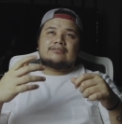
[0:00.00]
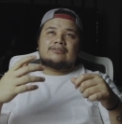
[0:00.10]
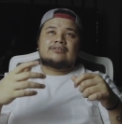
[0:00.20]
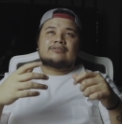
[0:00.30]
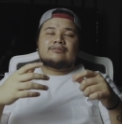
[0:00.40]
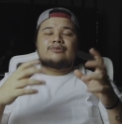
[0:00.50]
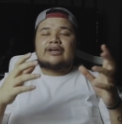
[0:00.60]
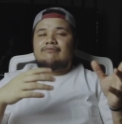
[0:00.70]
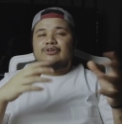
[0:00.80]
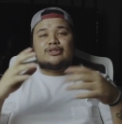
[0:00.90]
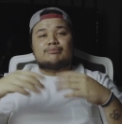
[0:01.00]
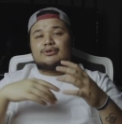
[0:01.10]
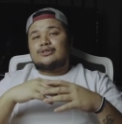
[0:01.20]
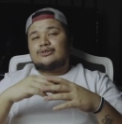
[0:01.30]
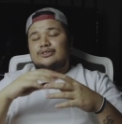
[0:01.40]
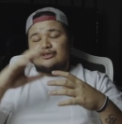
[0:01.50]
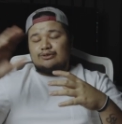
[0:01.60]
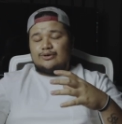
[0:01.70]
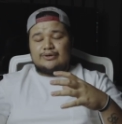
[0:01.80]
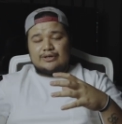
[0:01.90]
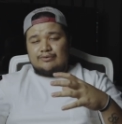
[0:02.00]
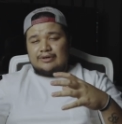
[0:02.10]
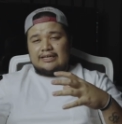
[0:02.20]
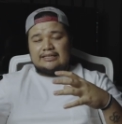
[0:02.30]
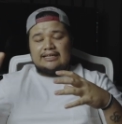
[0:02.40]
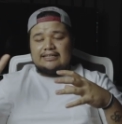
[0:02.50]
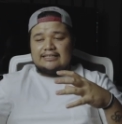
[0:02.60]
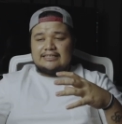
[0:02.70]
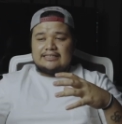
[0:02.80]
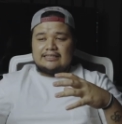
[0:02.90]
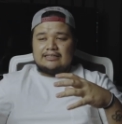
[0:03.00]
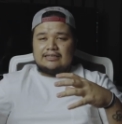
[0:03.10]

or whoever the person is going away, they need,